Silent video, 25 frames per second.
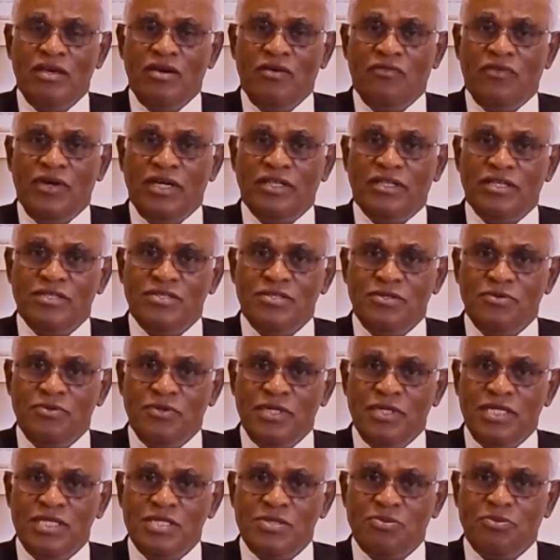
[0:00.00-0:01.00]
where the
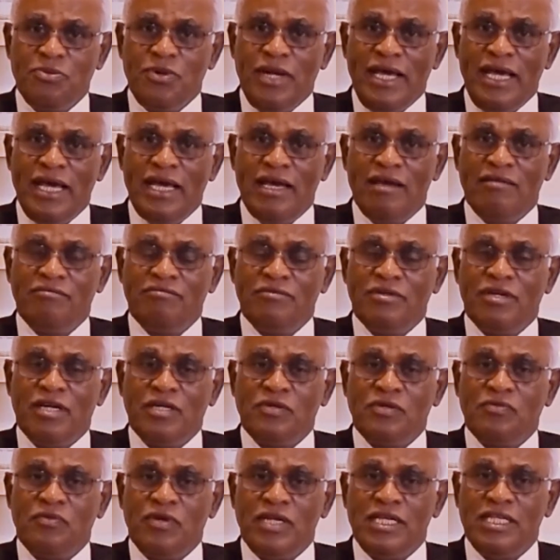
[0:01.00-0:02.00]
students would have
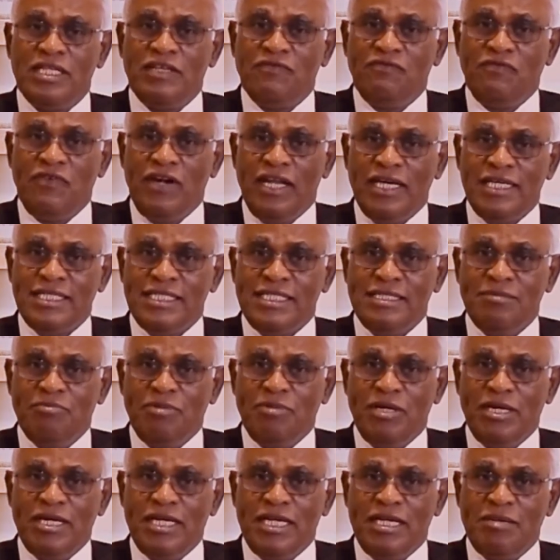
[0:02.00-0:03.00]
not only the
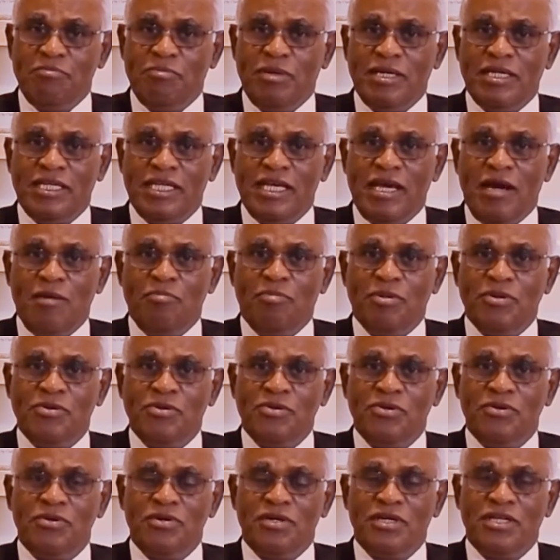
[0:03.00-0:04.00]
flexibility, but the
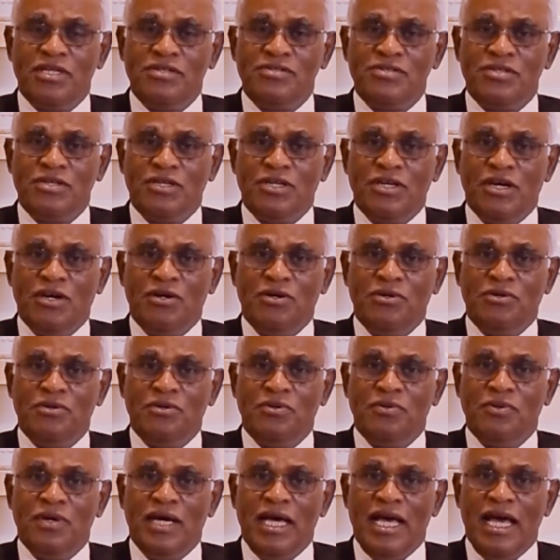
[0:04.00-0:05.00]
opportunities to
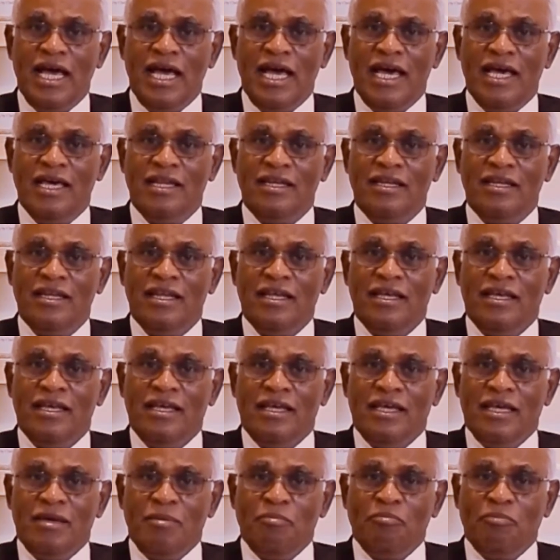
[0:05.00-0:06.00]
go and
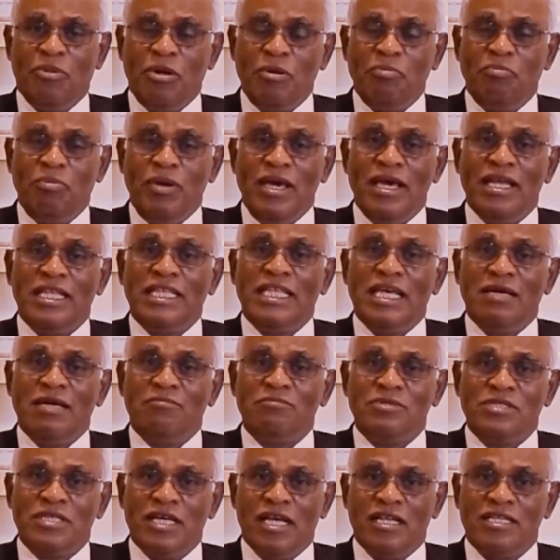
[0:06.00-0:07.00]
prepare
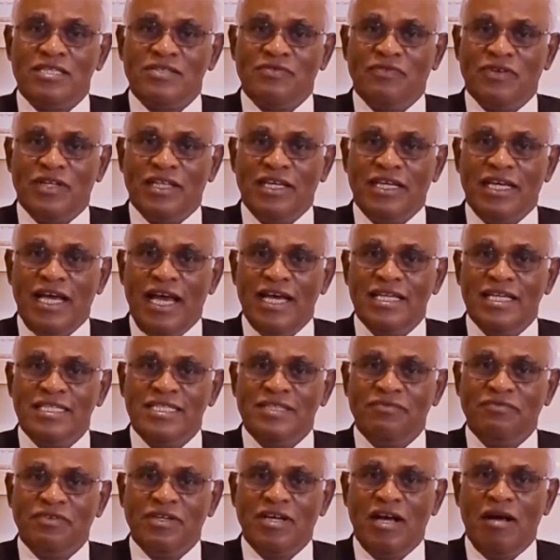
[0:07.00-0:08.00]
themselves for the
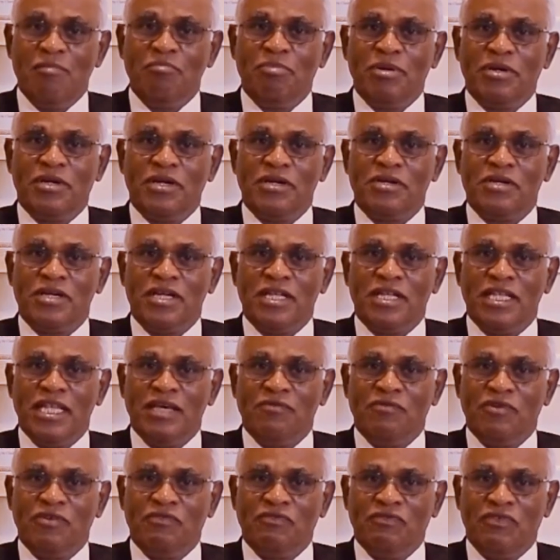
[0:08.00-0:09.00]
kinds of competition
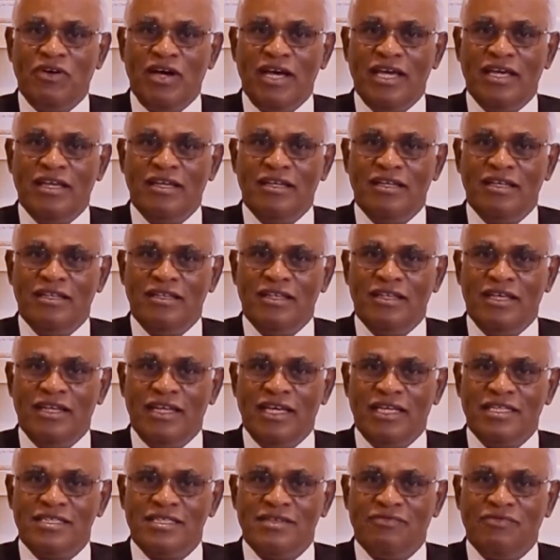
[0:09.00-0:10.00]
they would find in the
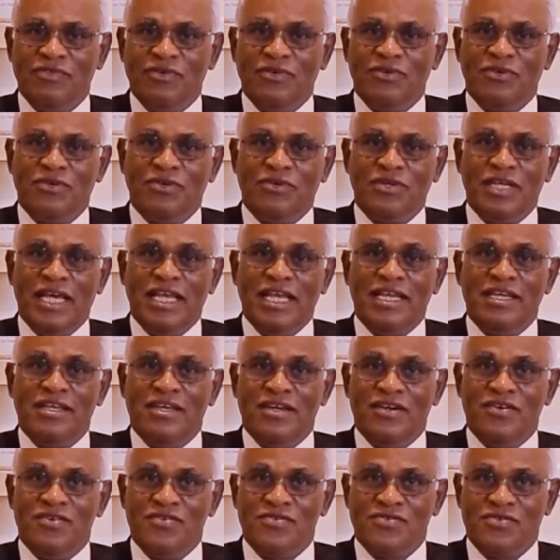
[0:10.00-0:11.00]
next 4 to 10
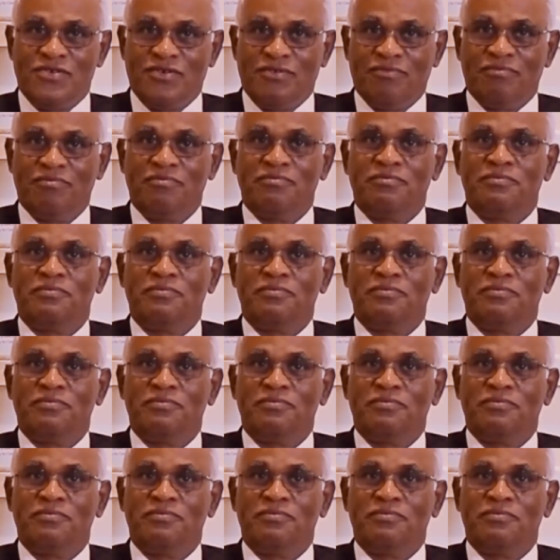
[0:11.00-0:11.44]
years.